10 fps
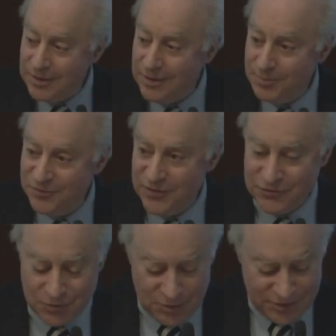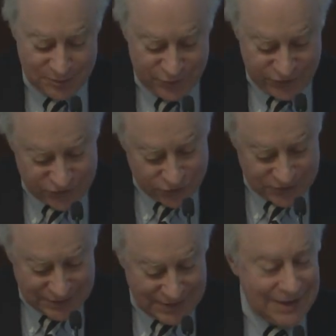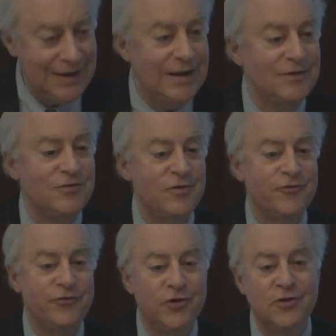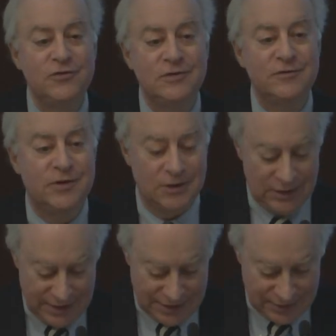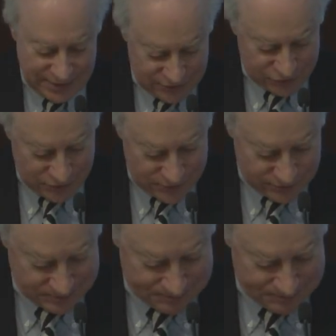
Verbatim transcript: uh, Professor William Fisher today as the first of our Lange lectures.